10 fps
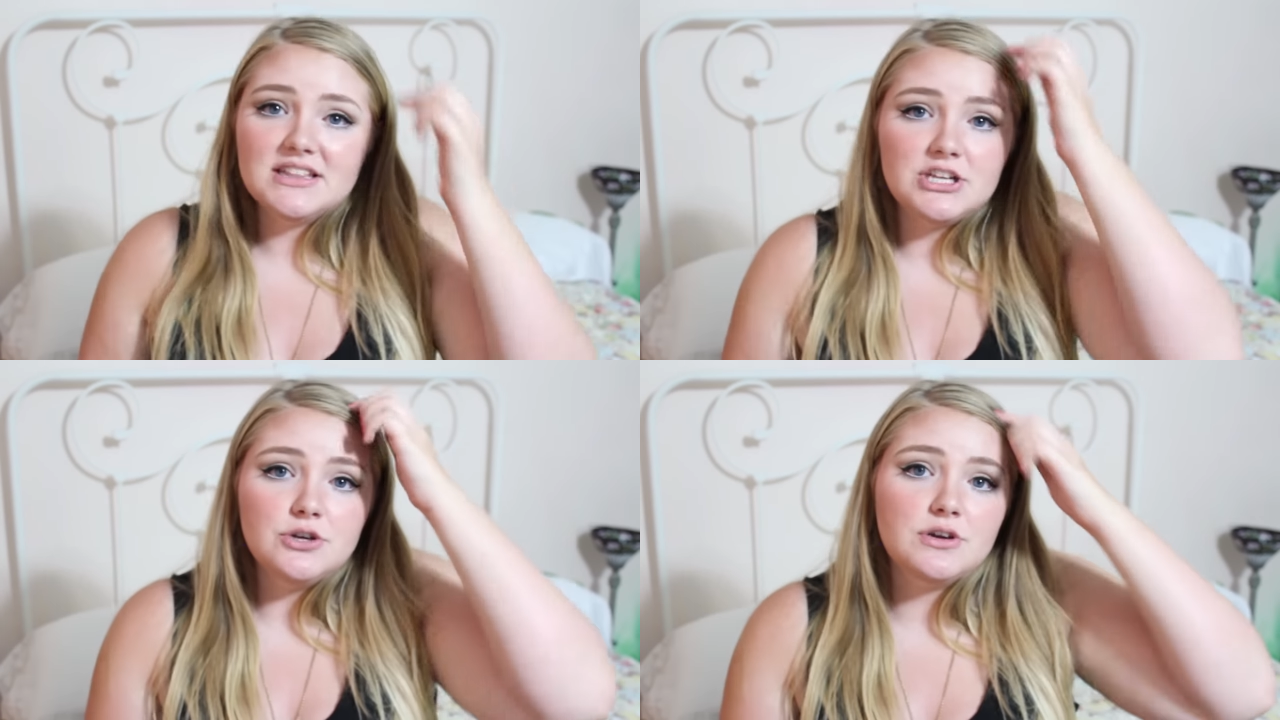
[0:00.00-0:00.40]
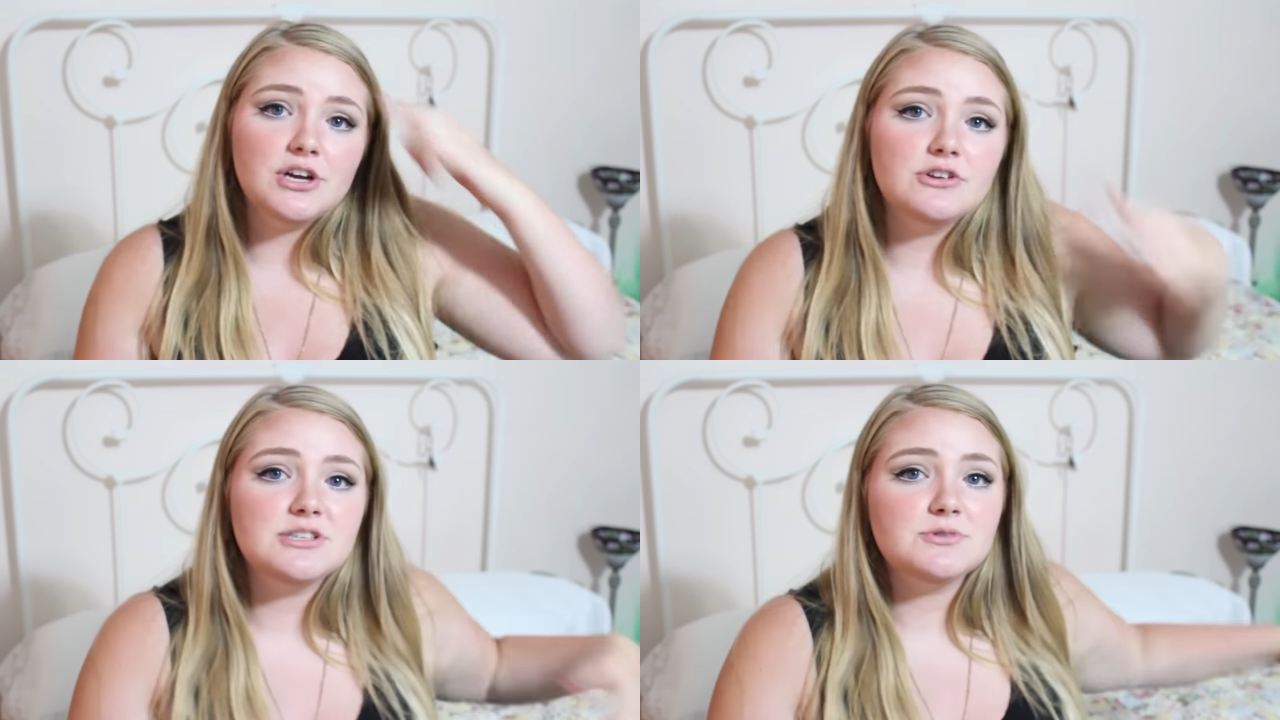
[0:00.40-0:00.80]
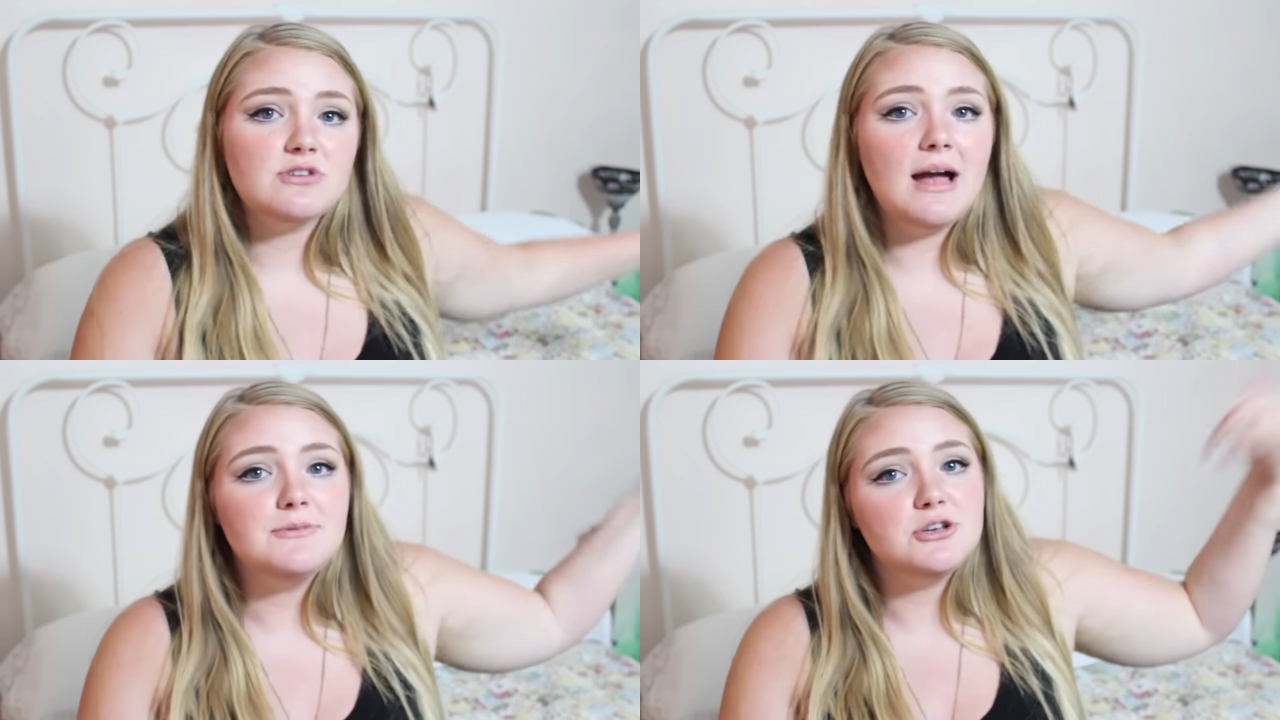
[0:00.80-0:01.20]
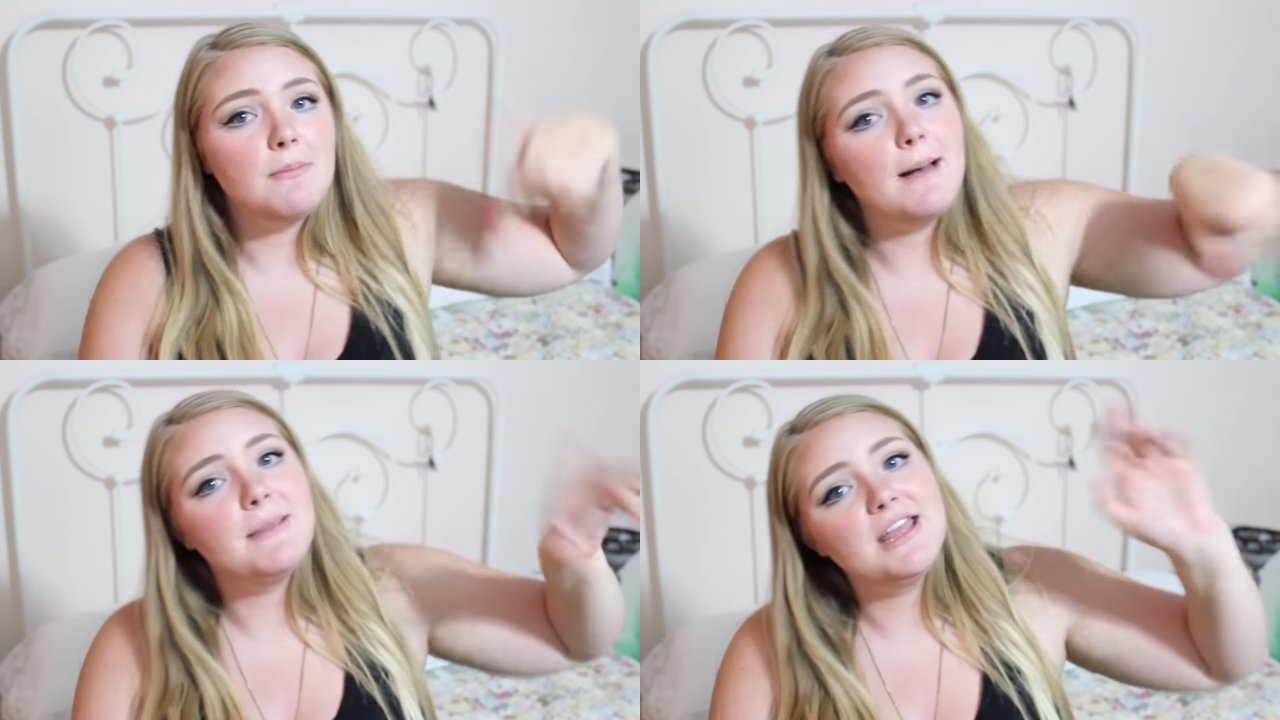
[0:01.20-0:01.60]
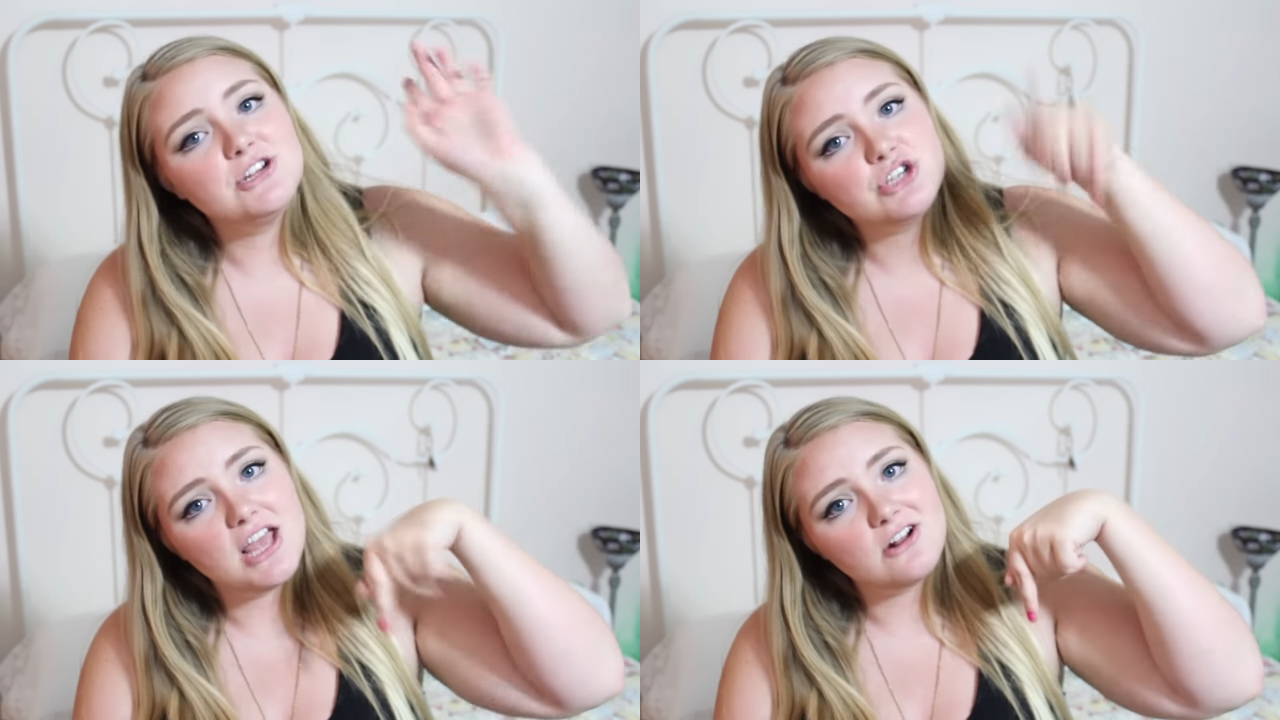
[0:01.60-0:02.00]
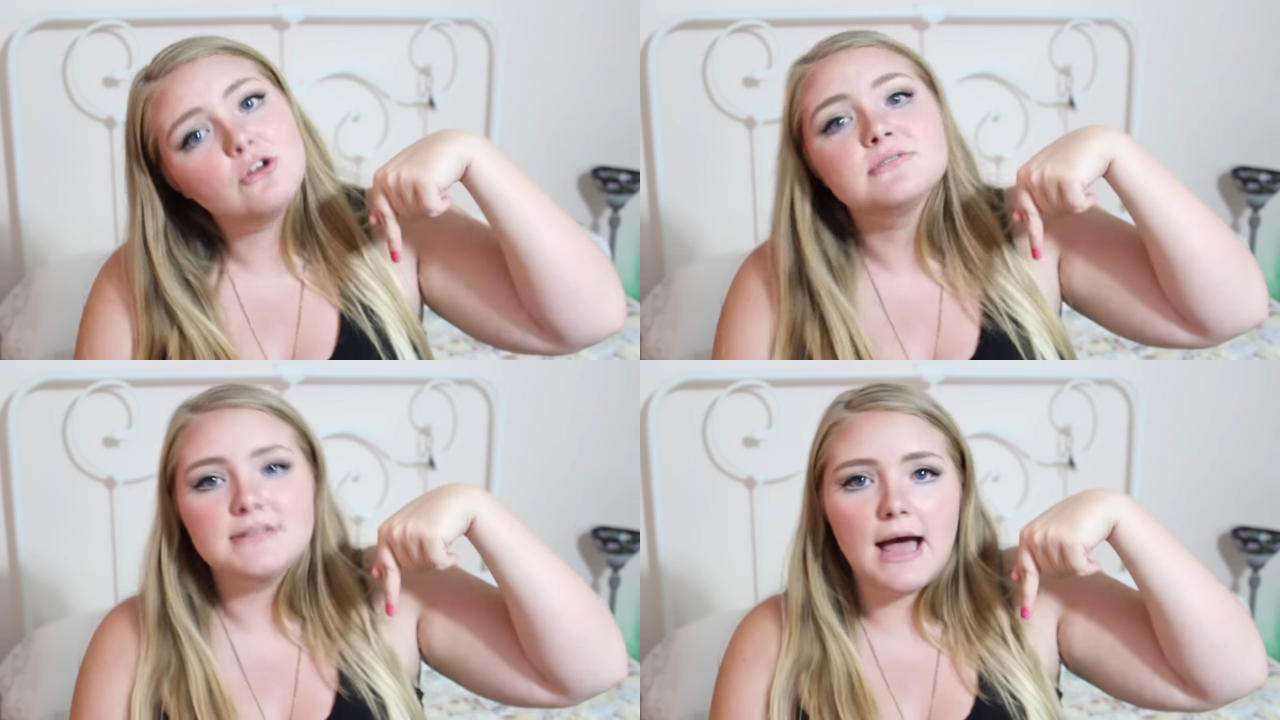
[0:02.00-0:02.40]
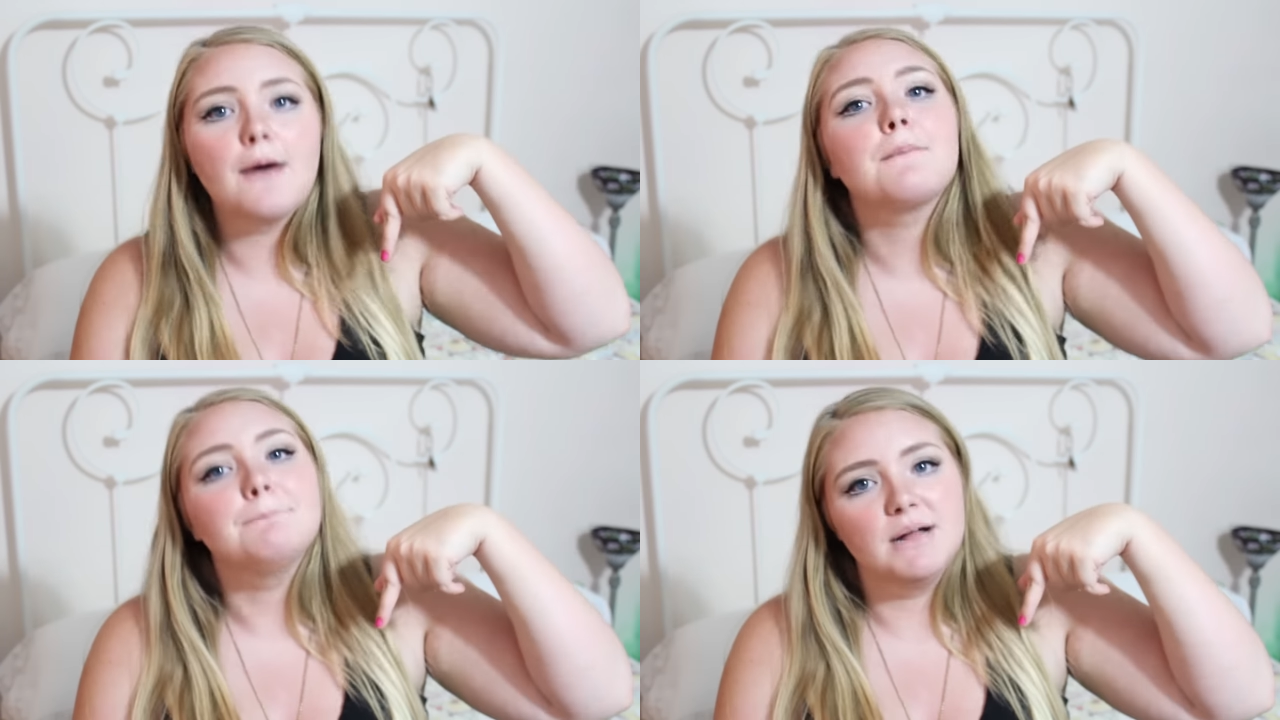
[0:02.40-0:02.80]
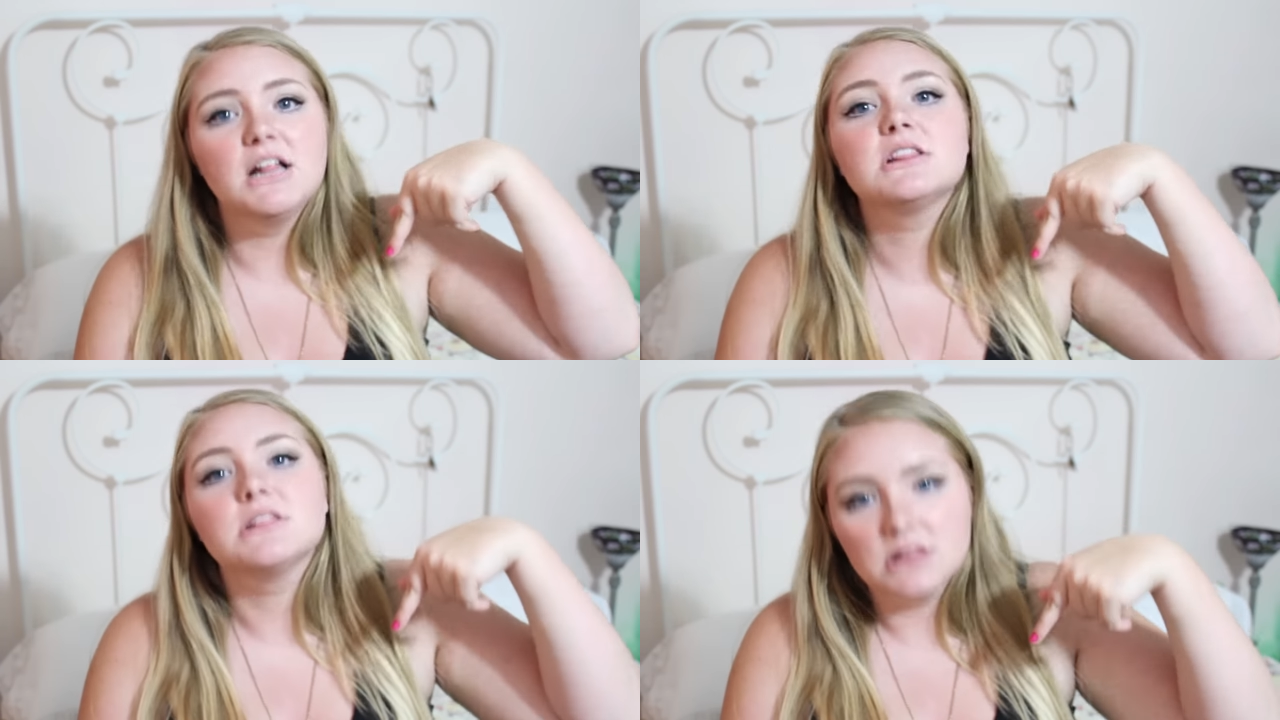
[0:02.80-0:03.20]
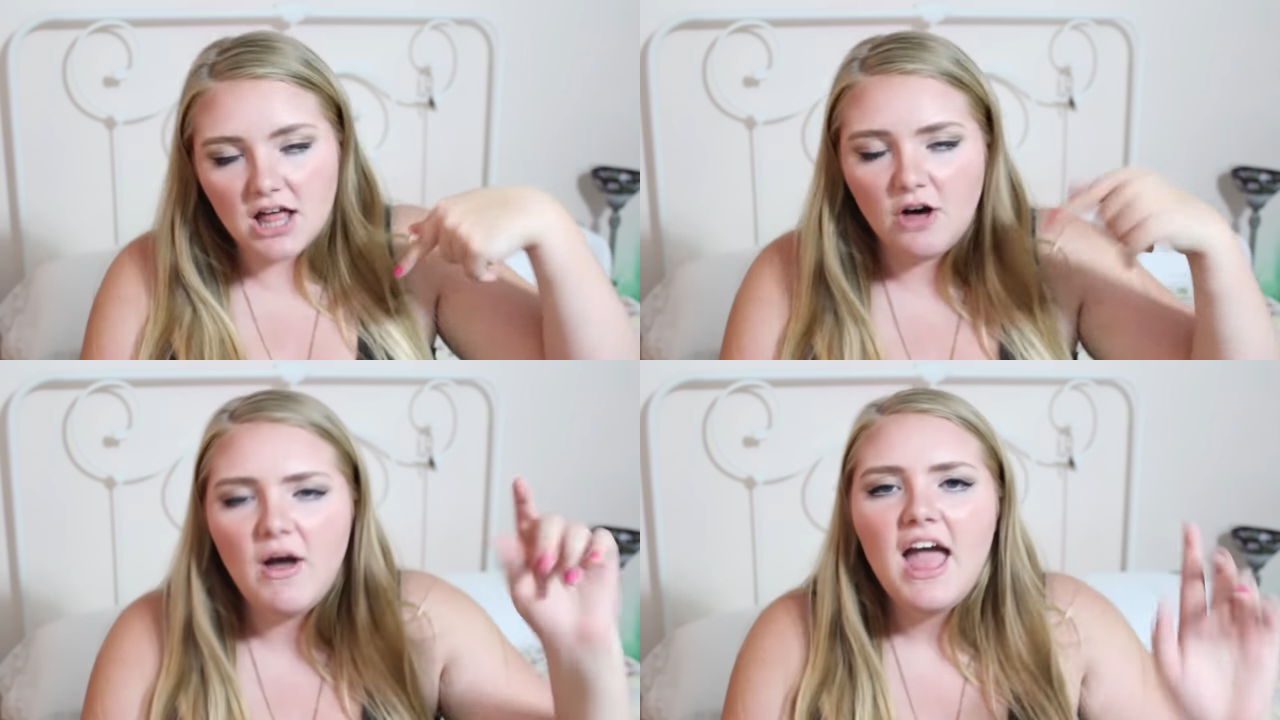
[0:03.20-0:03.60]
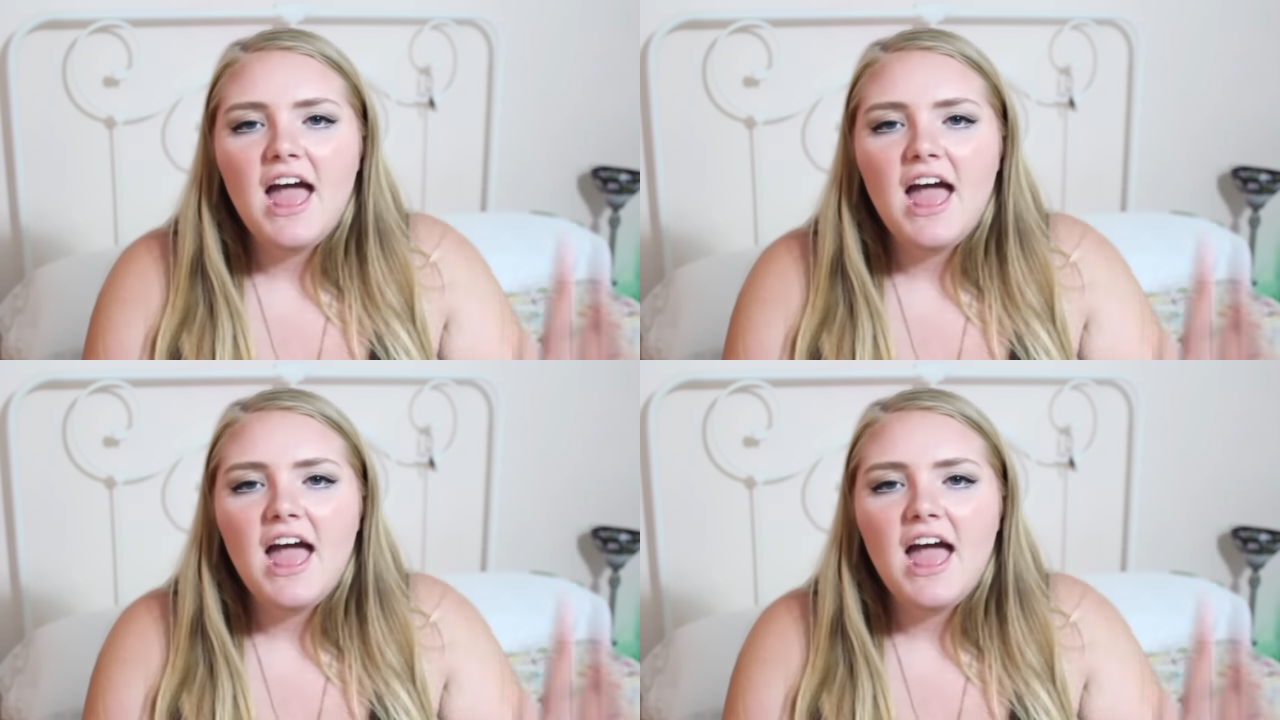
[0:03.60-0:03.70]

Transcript: then you can go subscribe to my main channel down below.